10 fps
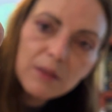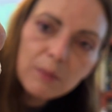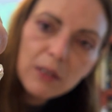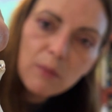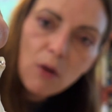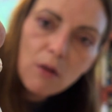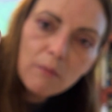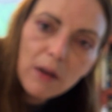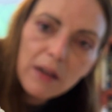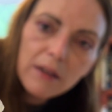of bee balm
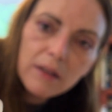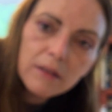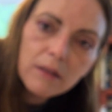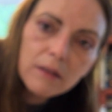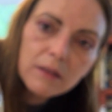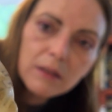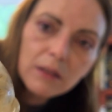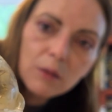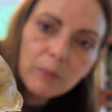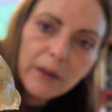by it. The
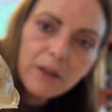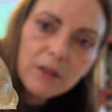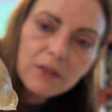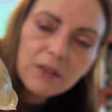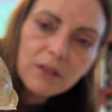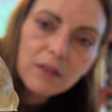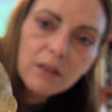little bears.